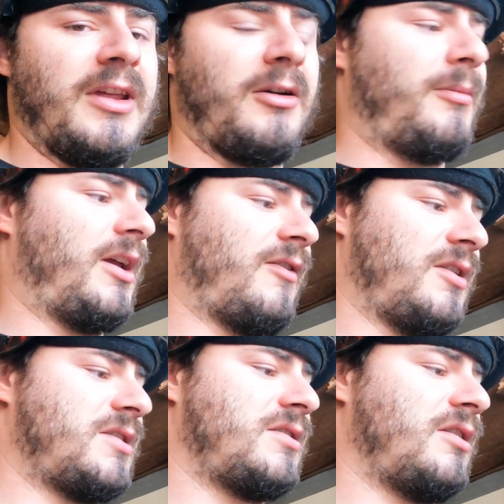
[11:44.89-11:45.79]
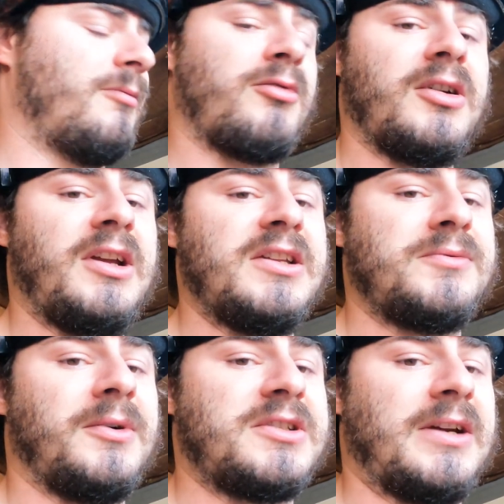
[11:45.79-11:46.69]
That'll make this a breeze
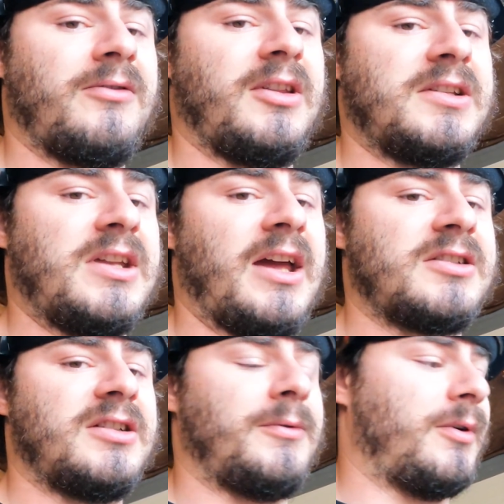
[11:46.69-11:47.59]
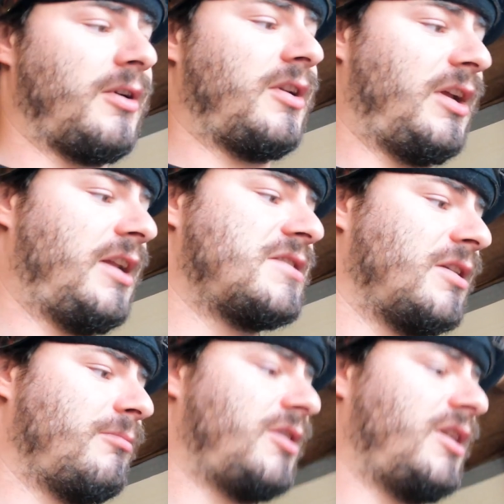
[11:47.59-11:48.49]
once everything's actually where it needs
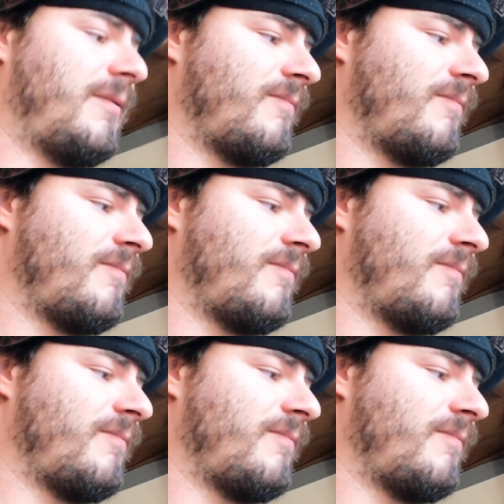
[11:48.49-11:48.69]
to be.